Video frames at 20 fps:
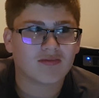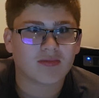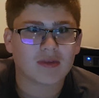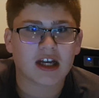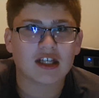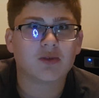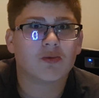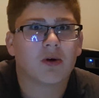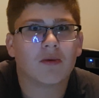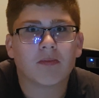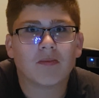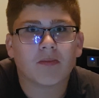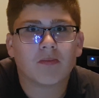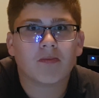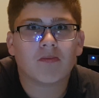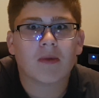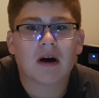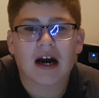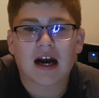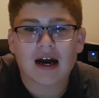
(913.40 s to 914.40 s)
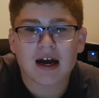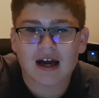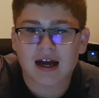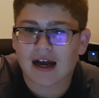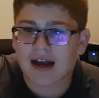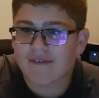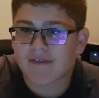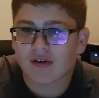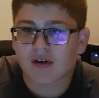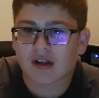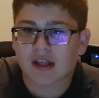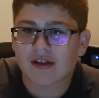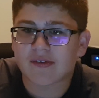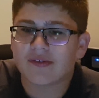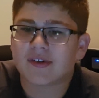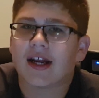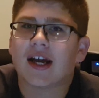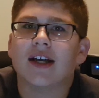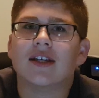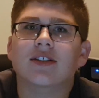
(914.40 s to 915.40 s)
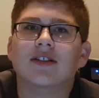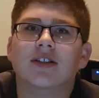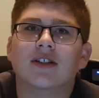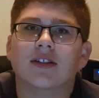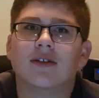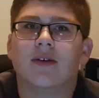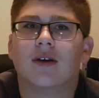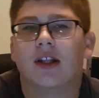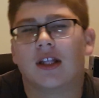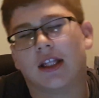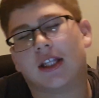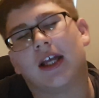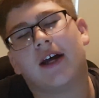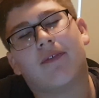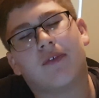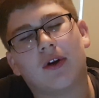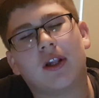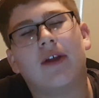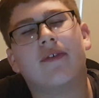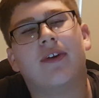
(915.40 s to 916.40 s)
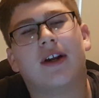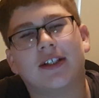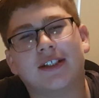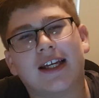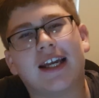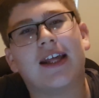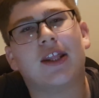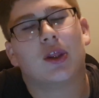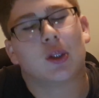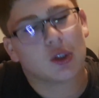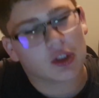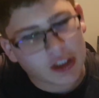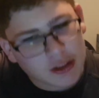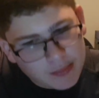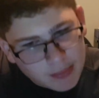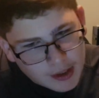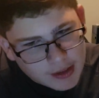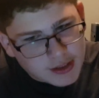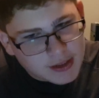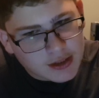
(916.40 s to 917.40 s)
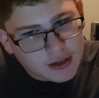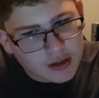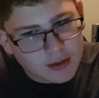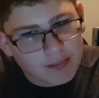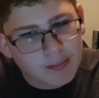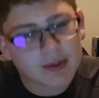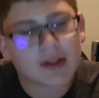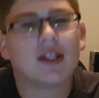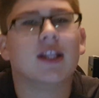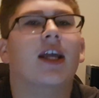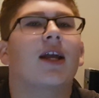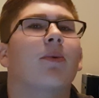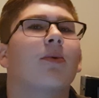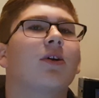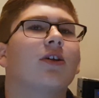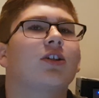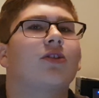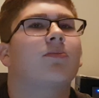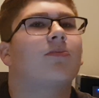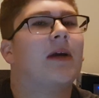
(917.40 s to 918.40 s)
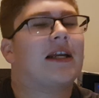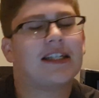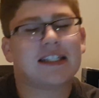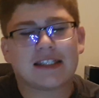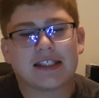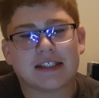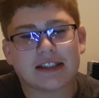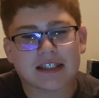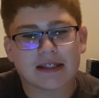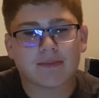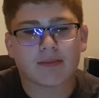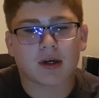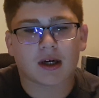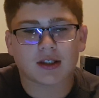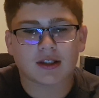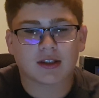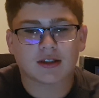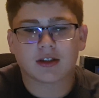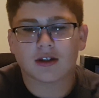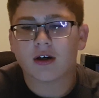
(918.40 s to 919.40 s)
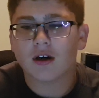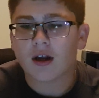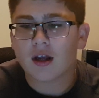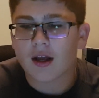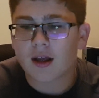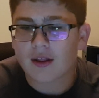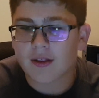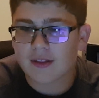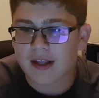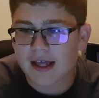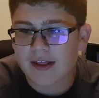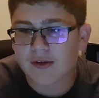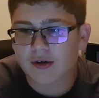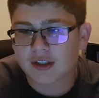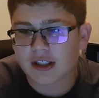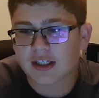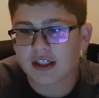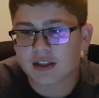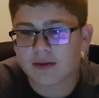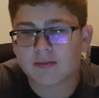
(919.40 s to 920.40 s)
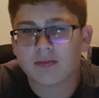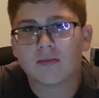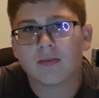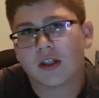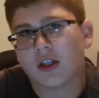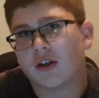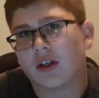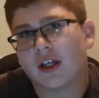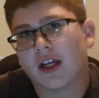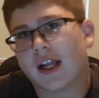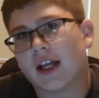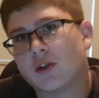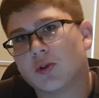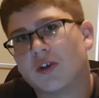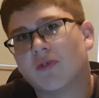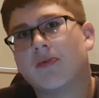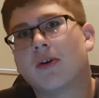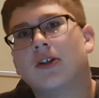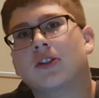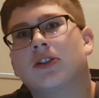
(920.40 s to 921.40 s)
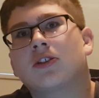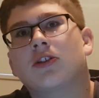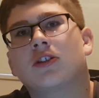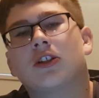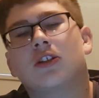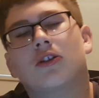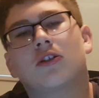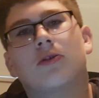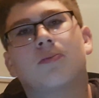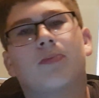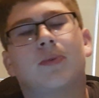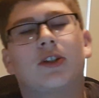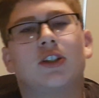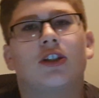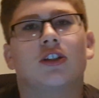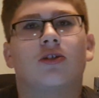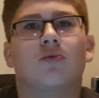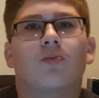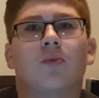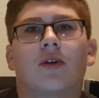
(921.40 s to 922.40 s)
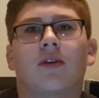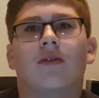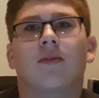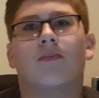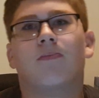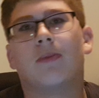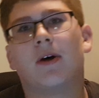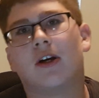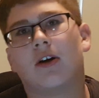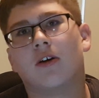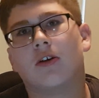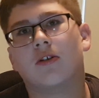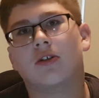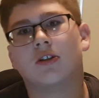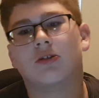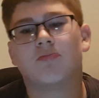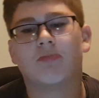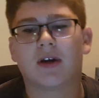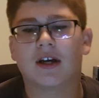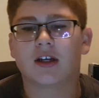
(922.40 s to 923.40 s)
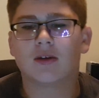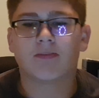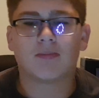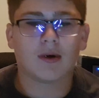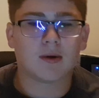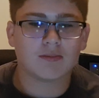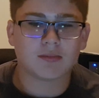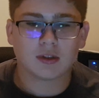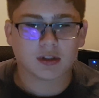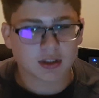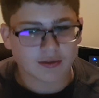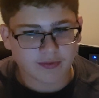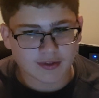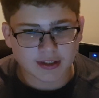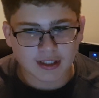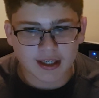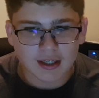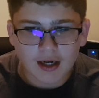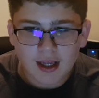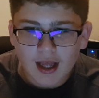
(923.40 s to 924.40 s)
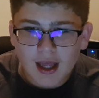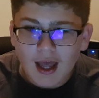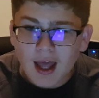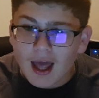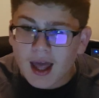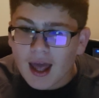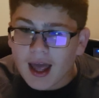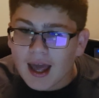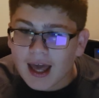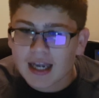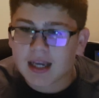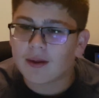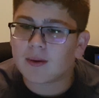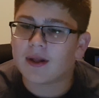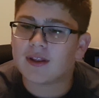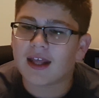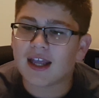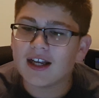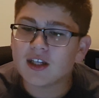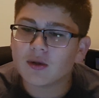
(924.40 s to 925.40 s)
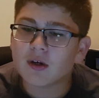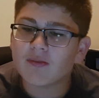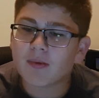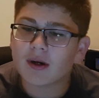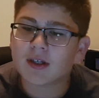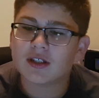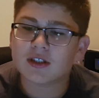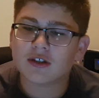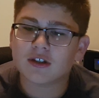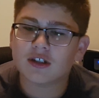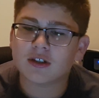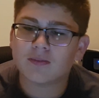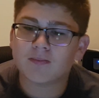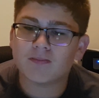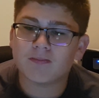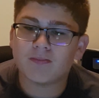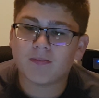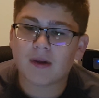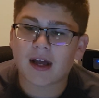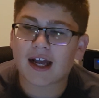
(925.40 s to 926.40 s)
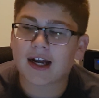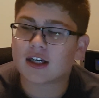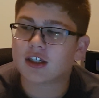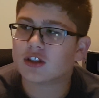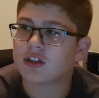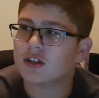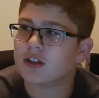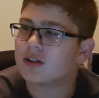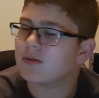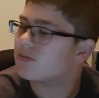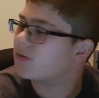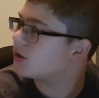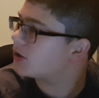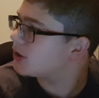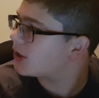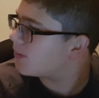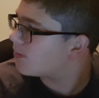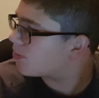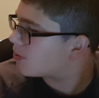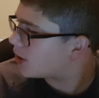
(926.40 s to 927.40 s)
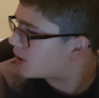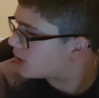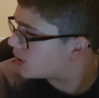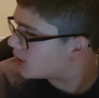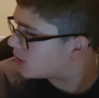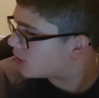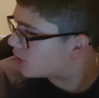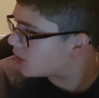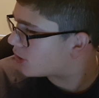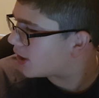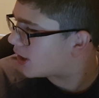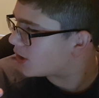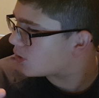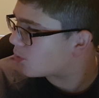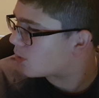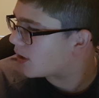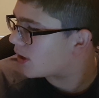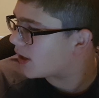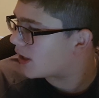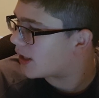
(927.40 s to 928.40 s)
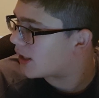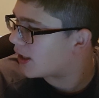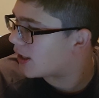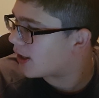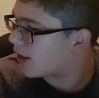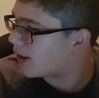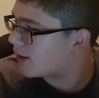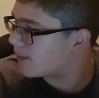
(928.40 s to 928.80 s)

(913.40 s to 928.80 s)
it's what my iPhone 11 has. The iPhone 11 has A13 processor, but they were basically the same processor. The A13 is literally an A12 processor, but just with better spec bumps and stuff like that. Anyway, the A12 processor is actually the same processor as what the